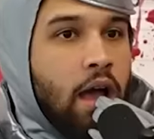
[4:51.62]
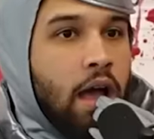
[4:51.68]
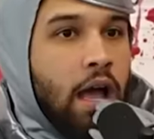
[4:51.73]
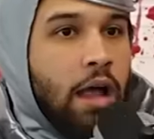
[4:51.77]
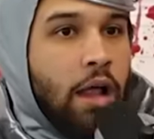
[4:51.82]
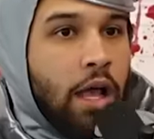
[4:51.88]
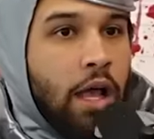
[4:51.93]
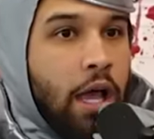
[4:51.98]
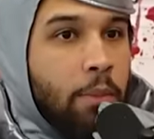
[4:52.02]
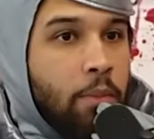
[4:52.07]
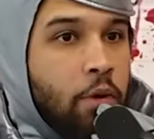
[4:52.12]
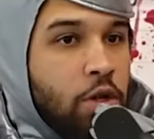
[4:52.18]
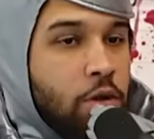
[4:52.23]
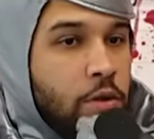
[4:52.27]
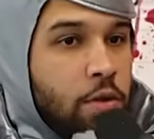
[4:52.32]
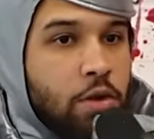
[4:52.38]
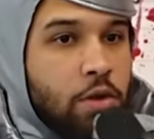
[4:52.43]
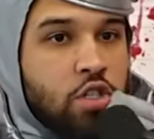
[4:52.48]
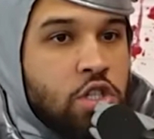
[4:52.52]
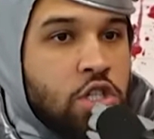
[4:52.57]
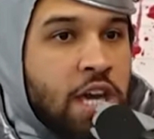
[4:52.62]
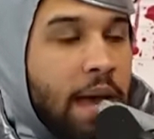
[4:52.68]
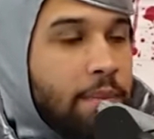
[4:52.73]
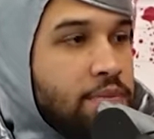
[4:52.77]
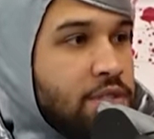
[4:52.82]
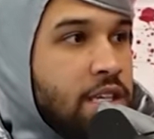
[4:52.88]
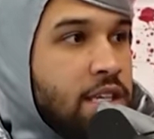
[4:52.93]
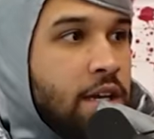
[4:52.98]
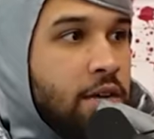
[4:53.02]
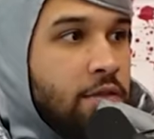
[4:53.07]
I put
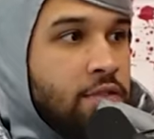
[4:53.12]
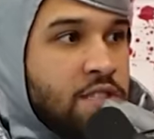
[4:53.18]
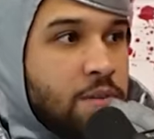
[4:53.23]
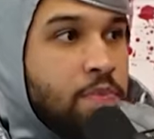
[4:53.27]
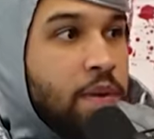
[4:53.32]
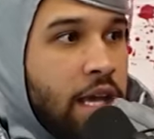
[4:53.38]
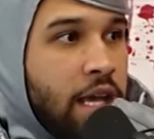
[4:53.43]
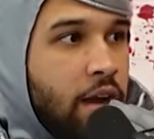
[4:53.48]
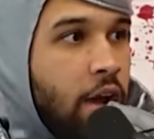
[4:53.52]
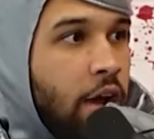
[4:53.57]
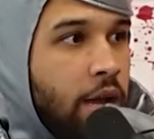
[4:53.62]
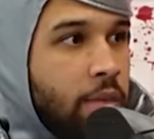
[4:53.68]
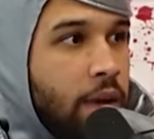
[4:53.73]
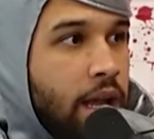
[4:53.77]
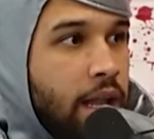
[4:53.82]
chapstick of spit on my